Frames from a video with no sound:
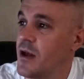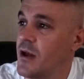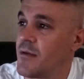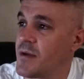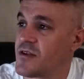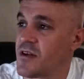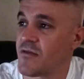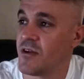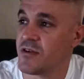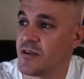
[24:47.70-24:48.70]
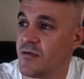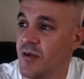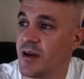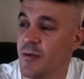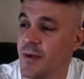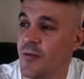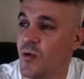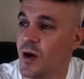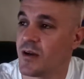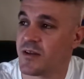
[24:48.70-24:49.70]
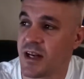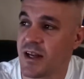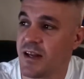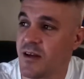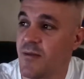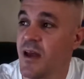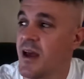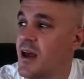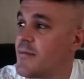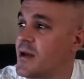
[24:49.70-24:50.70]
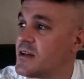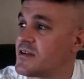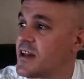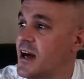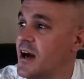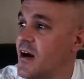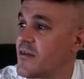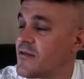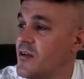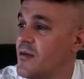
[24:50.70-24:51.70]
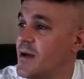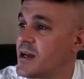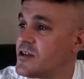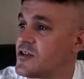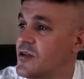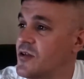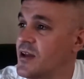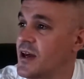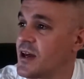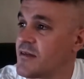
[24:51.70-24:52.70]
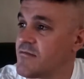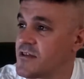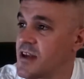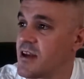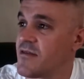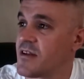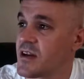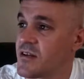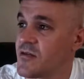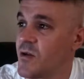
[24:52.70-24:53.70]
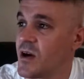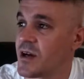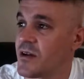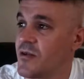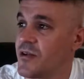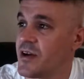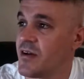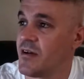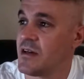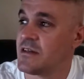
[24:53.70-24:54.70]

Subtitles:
It means I've got to do a little bit more work to clean them. It means that I've got to make sure they're safe and in good working order.